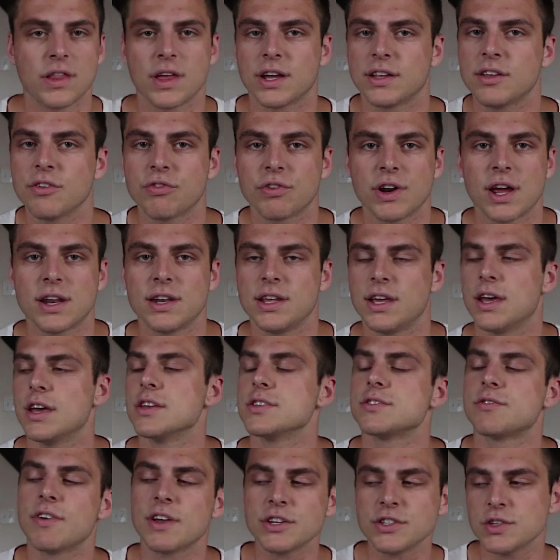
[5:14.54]
on like different
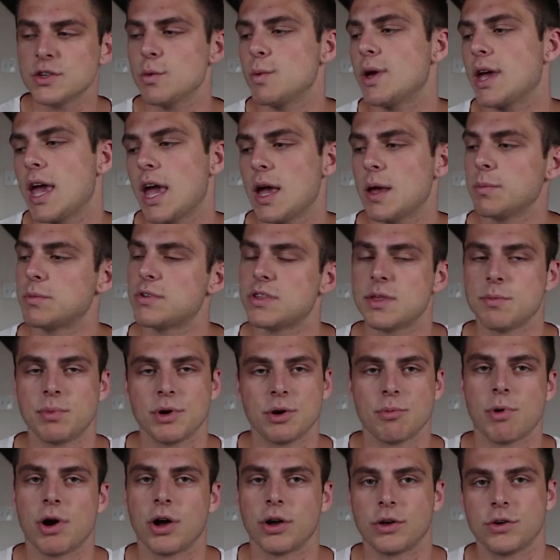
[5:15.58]
ideas. Eventually we came to the
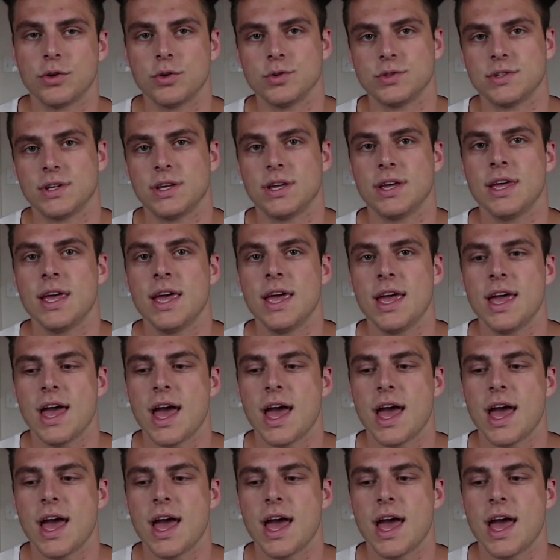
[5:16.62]
beer bong koozie.